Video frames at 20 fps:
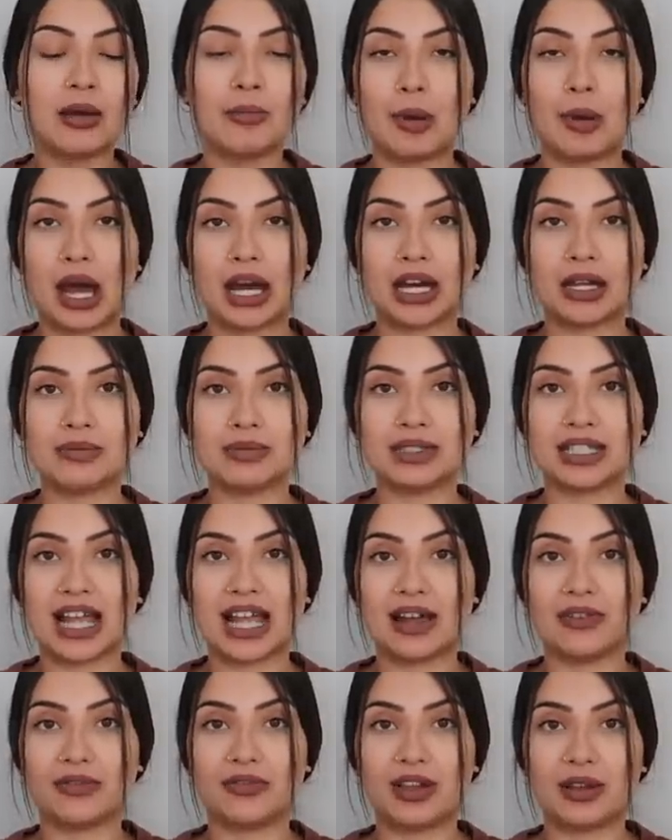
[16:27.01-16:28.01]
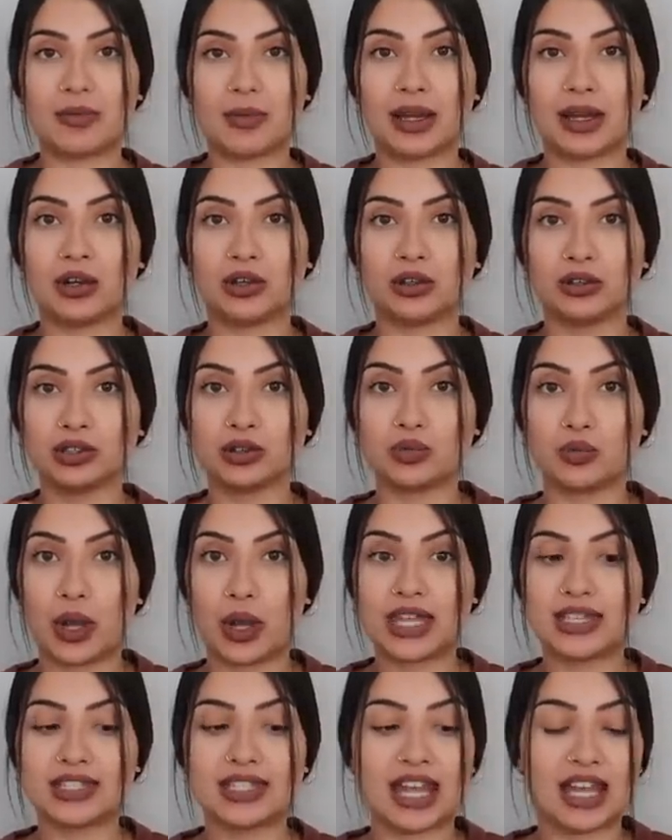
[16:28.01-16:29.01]
bottoms that fit my girls'
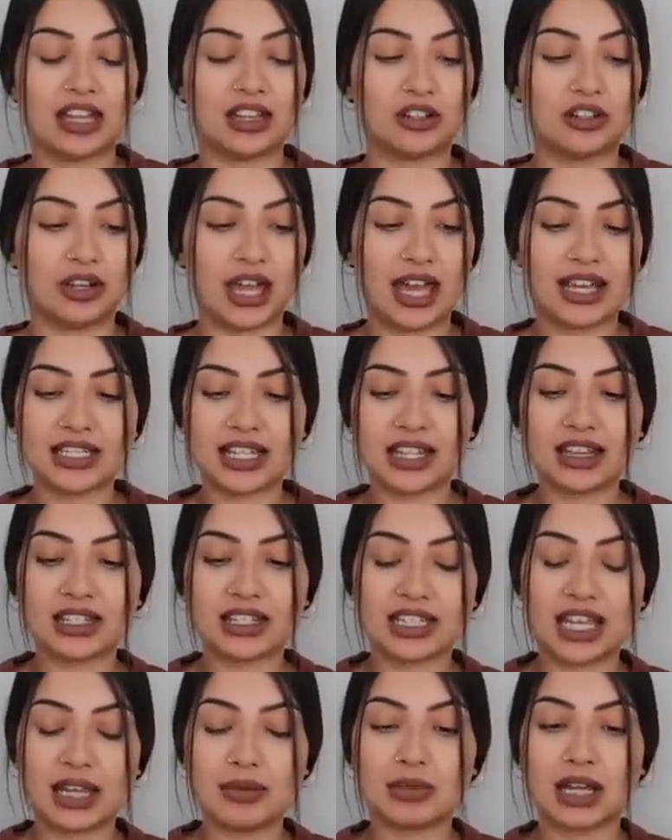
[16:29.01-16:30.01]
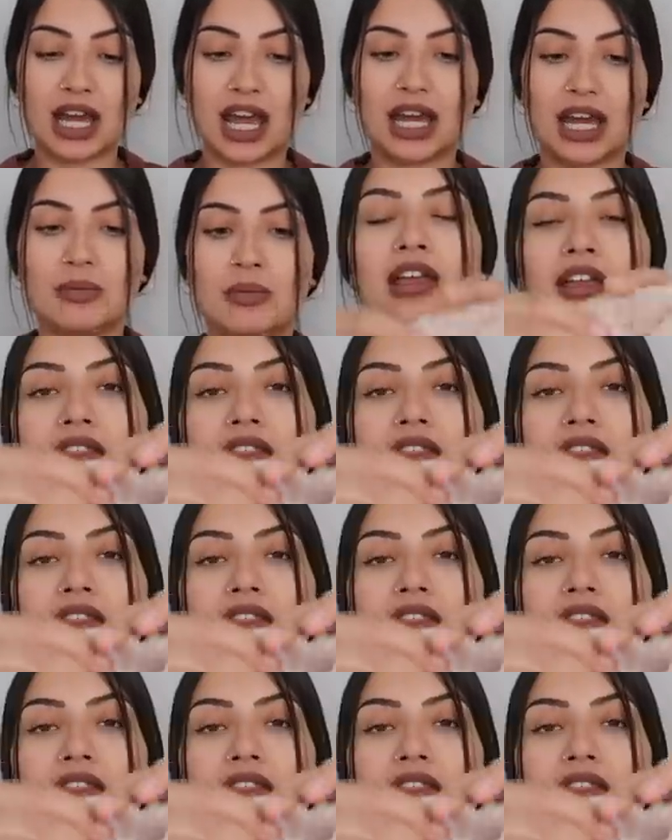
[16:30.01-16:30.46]
waist and their legs at the same time.